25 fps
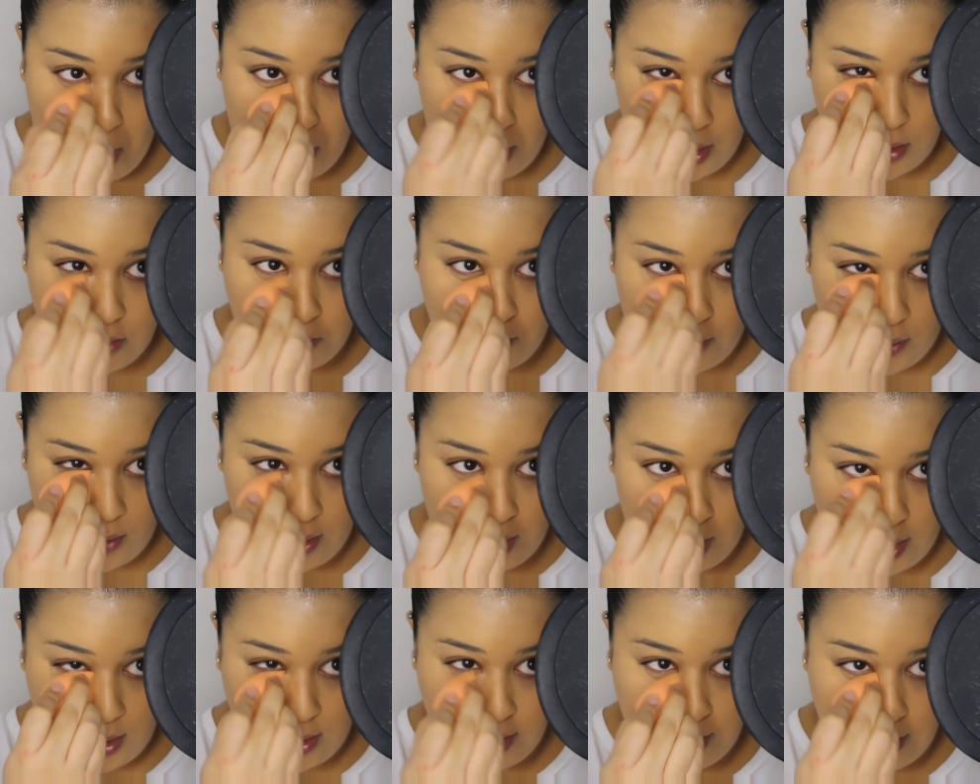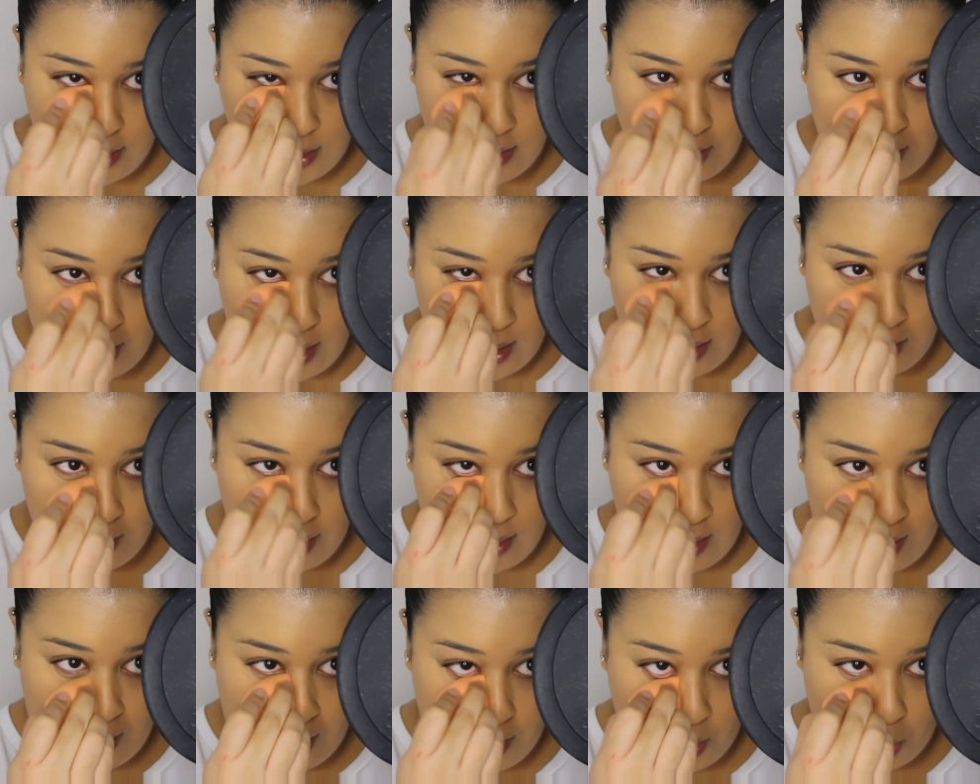It's very easy to get in
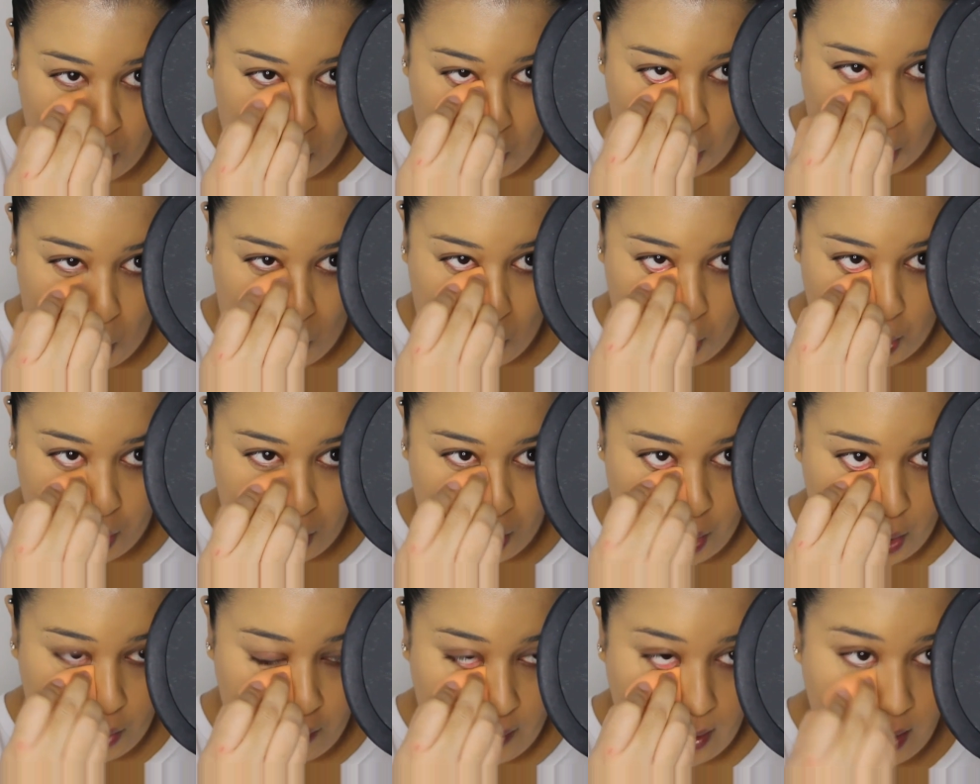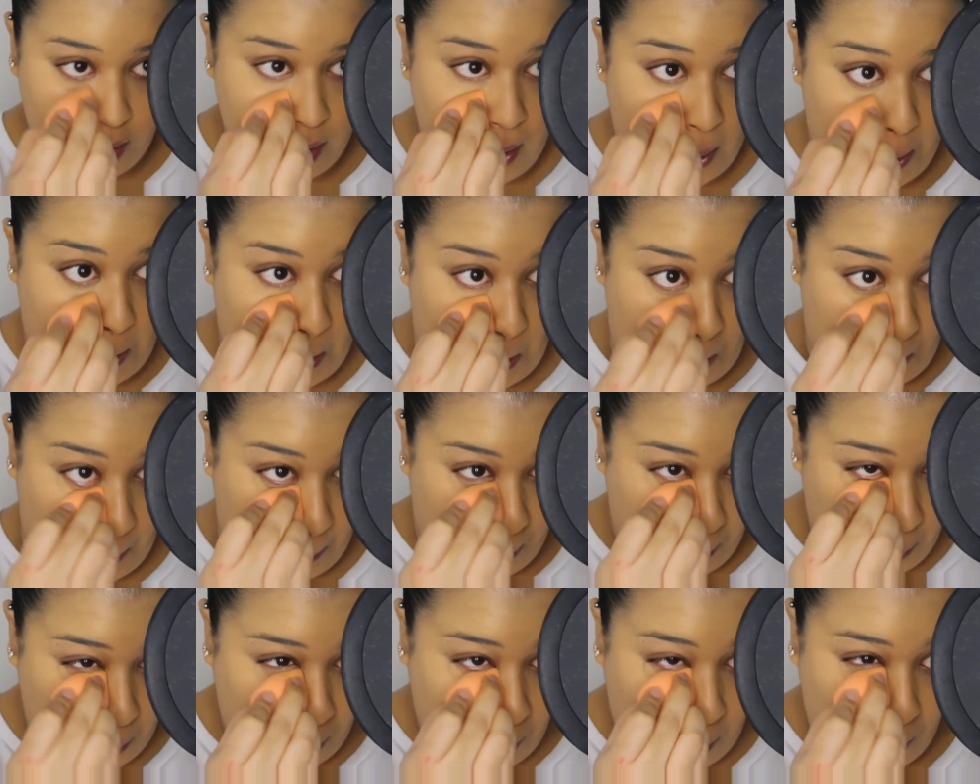that corner right
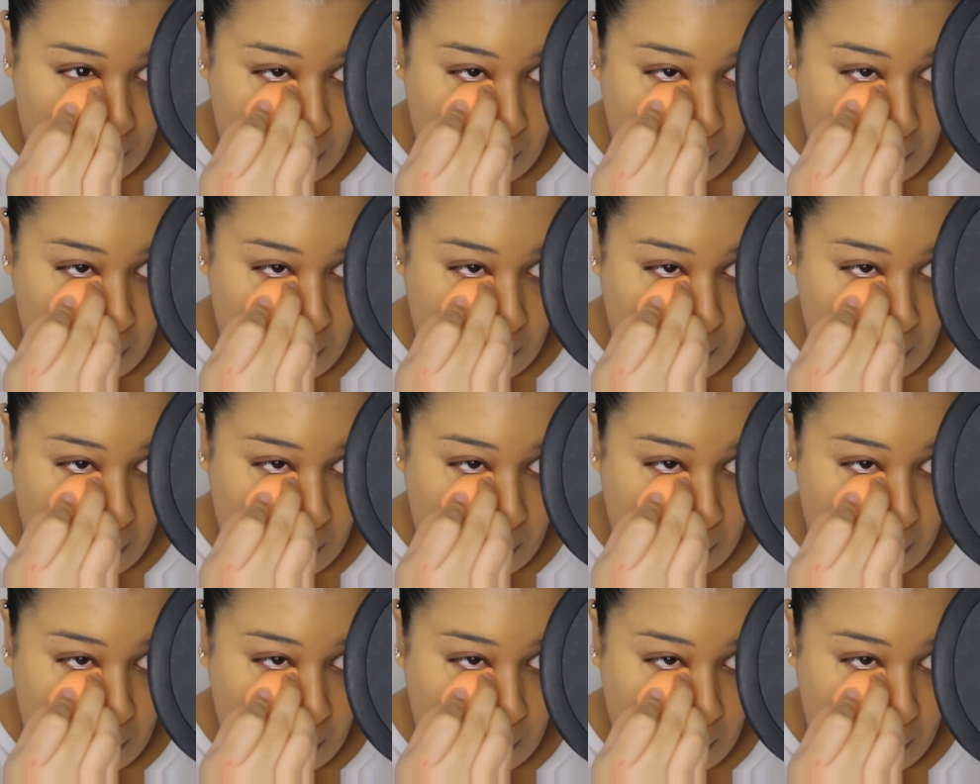here.